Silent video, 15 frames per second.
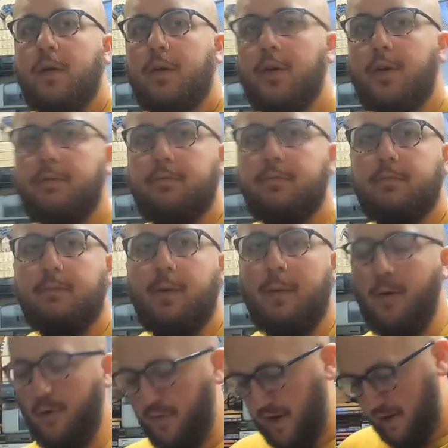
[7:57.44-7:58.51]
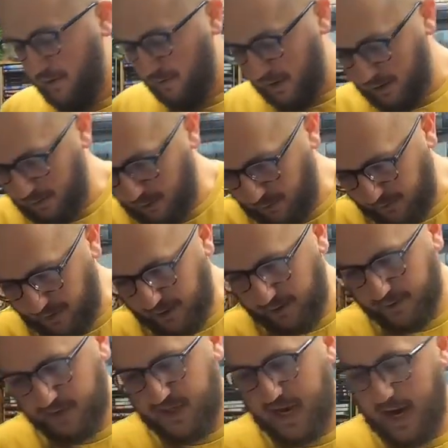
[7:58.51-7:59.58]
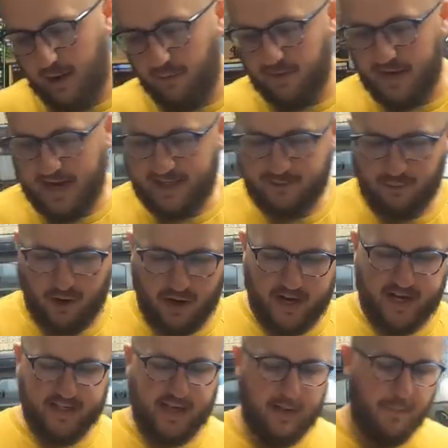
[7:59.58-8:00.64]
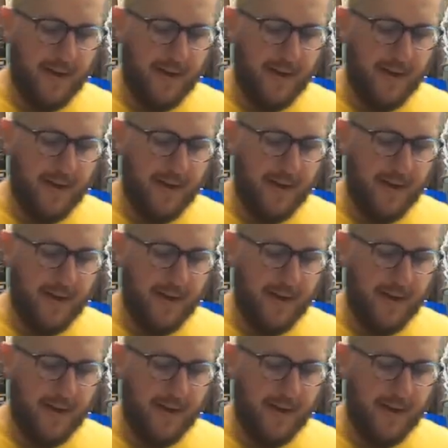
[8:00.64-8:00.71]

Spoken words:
Oh, we're moving. We're on the move. So, next one is a